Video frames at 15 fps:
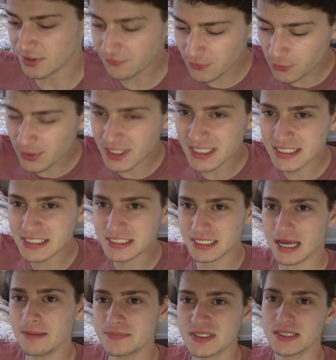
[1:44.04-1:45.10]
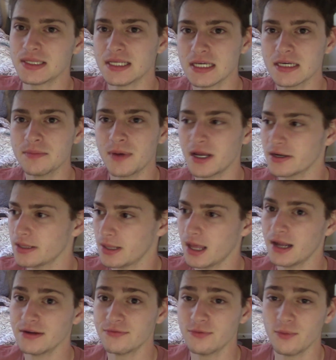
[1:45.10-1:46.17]
if you really stop to think about a
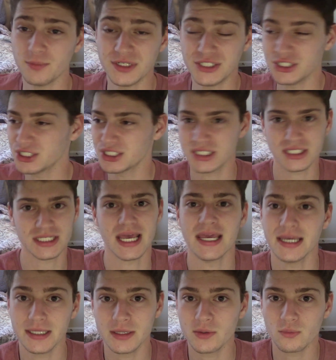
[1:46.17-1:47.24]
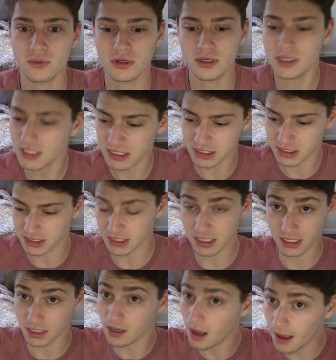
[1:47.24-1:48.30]
lot of what we just say in the world as
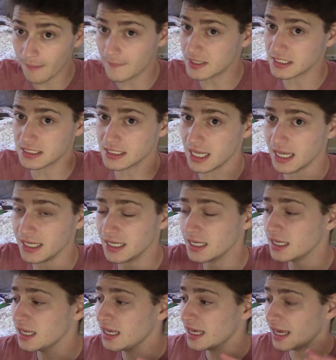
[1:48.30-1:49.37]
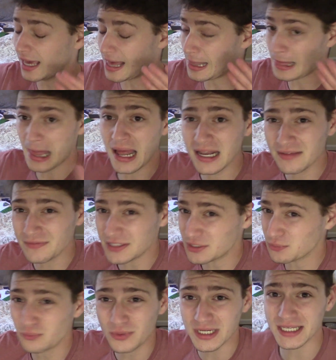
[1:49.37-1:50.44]
a common saying, a lot of
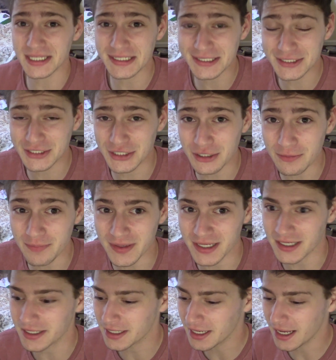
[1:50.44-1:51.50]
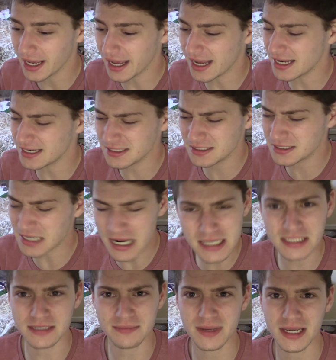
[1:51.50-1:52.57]
it's really stupid and
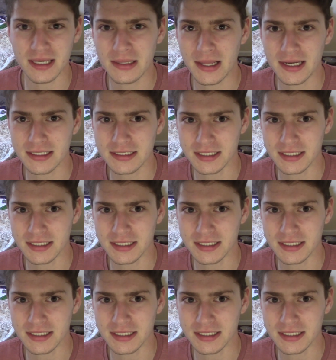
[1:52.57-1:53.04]
doesn't make a lot of